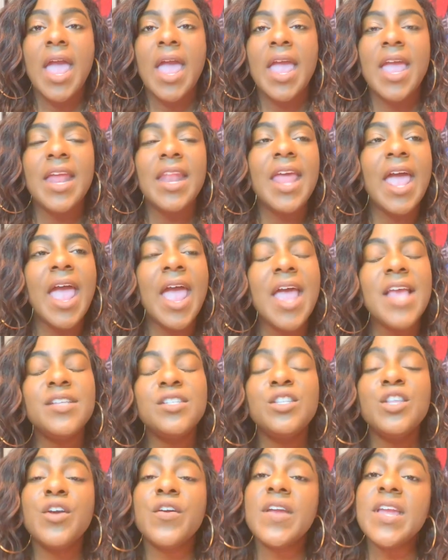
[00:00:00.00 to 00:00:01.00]
And
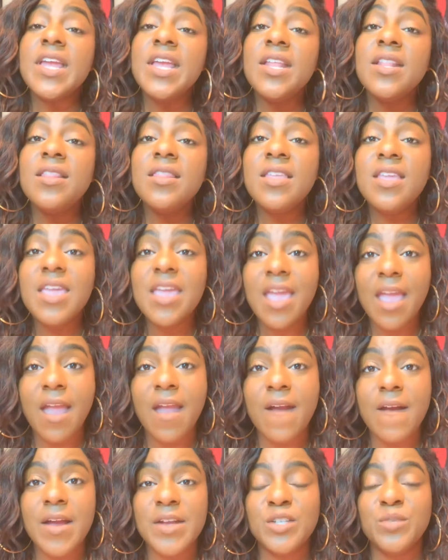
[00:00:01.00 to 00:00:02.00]
as they're in the
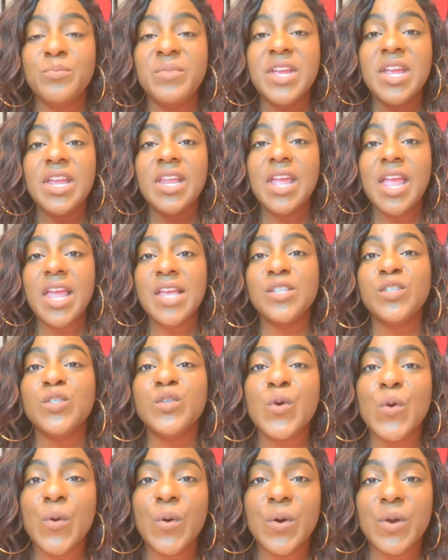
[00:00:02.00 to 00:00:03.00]
carriage being
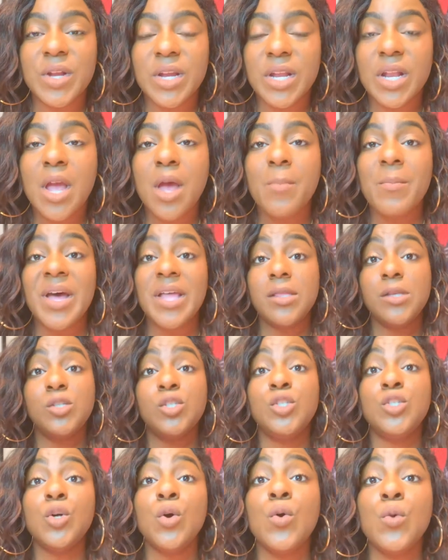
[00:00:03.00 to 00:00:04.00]
escorted by the
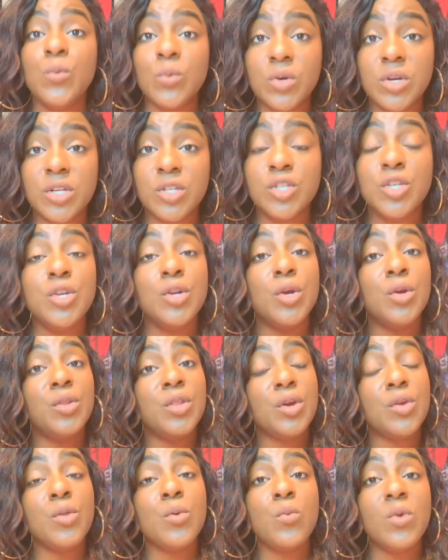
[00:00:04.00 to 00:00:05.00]
Stonewoods, you know,
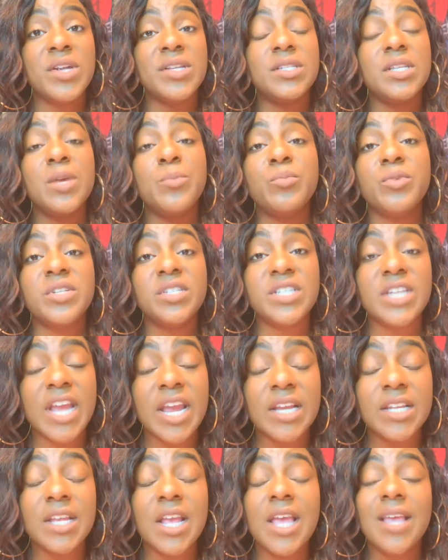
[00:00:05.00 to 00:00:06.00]
they're the ones that
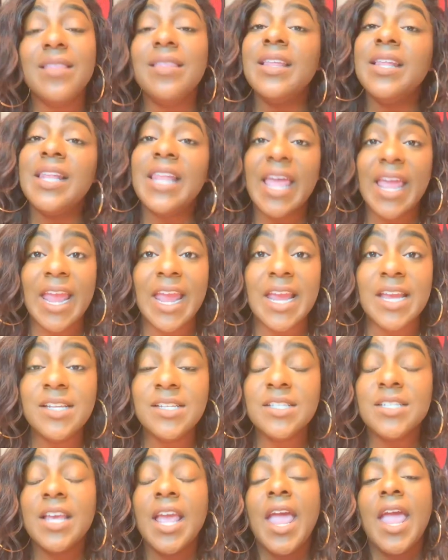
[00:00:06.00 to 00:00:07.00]
protect the
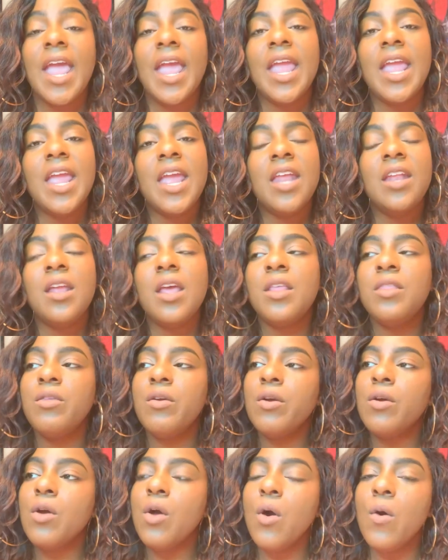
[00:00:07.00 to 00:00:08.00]
lands. And
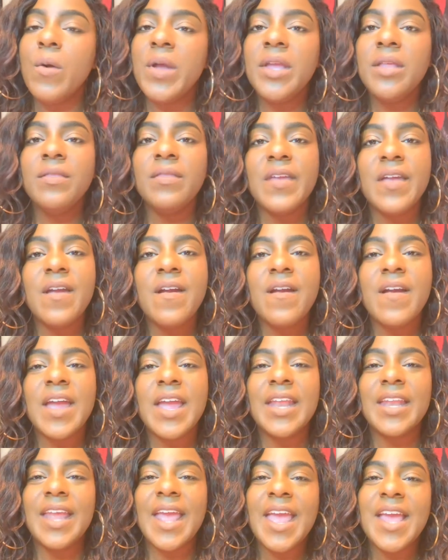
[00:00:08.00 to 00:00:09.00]
they're going there.
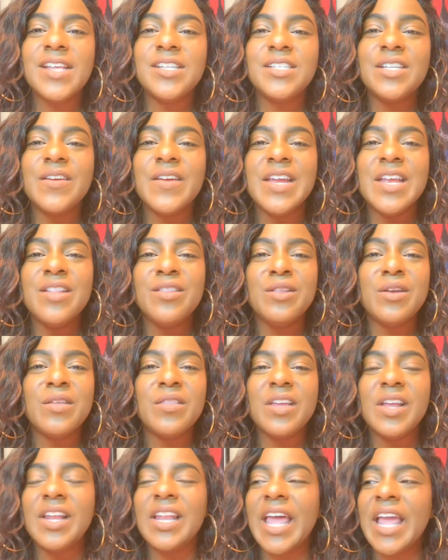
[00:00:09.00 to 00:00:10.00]
And as they're in there,
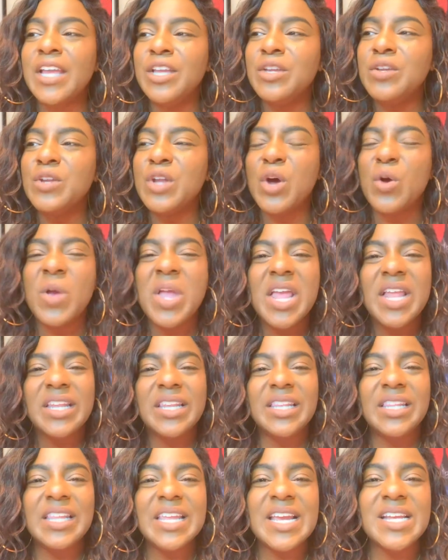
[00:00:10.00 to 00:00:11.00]
they're like, you know,
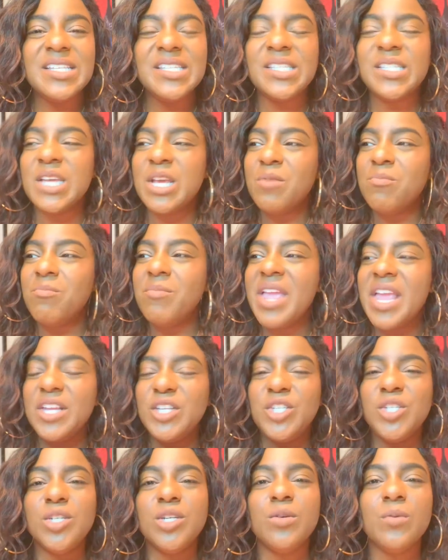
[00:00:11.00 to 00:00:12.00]
let's make
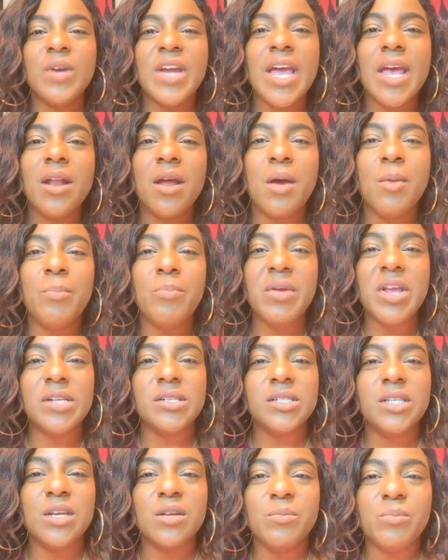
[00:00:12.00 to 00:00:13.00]
sure we're at our
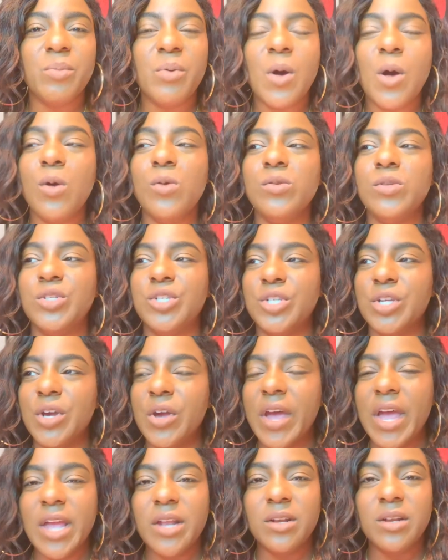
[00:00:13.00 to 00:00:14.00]
best composure.
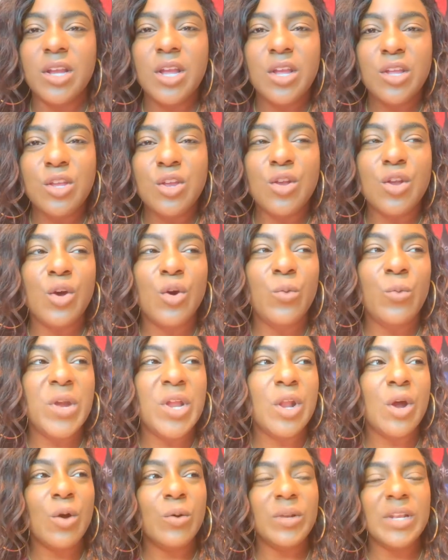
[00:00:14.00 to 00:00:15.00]
And, you know, we
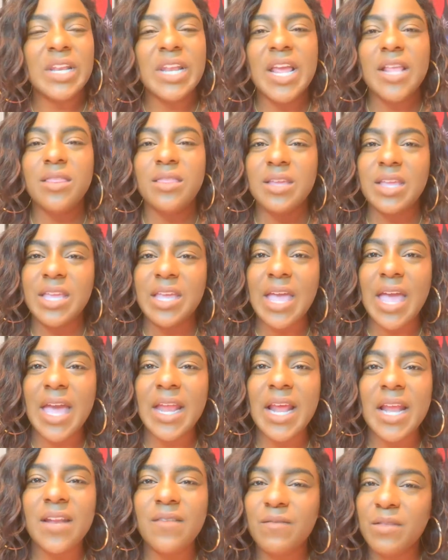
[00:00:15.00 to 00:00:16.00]
don't let the
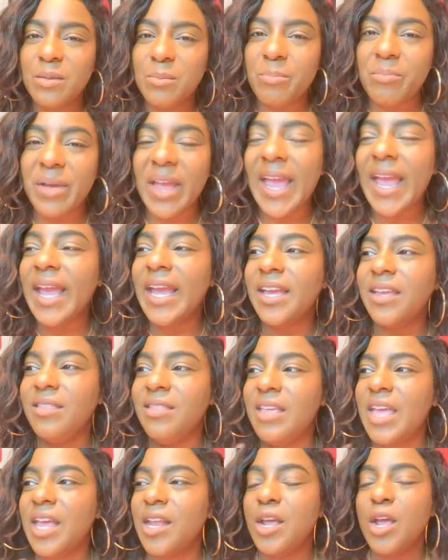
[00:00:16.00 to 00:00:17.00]
cat out of the bag
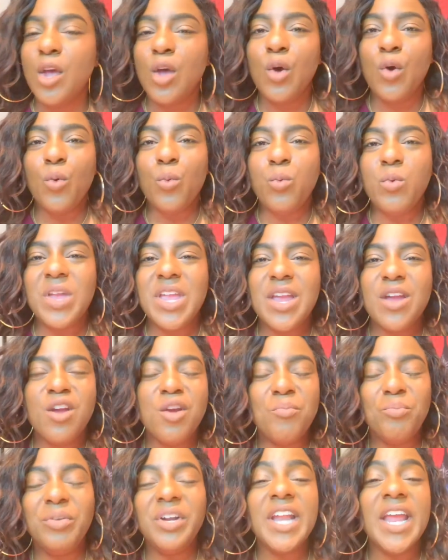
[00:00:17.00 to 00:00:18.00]
that
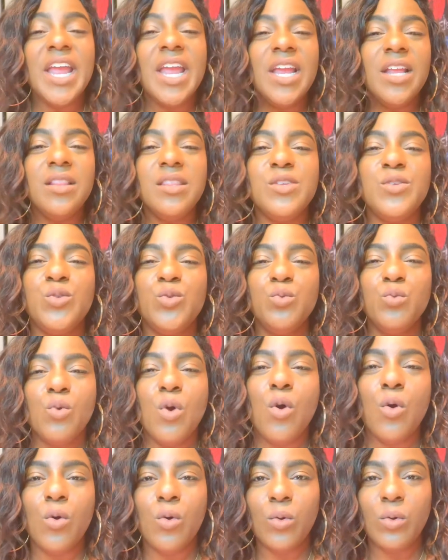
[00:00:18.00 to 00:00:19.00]
we're playing this
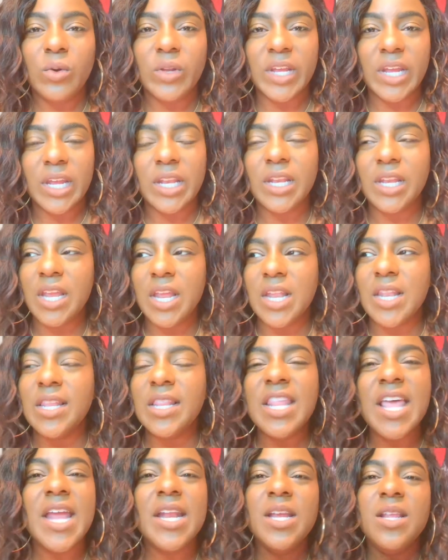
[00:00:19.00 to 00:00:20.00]
role in,
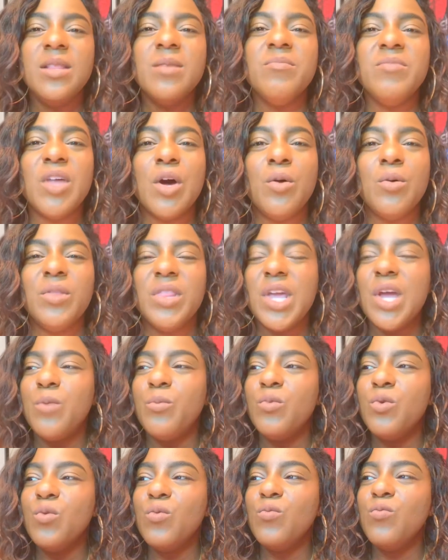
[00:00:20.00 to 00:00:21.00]
in letting them know
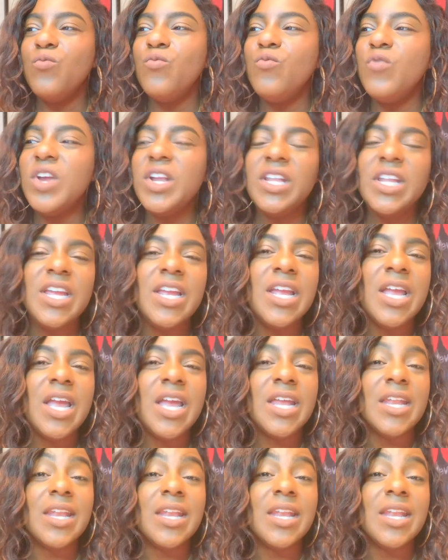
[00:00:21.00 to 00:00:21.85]
that we're really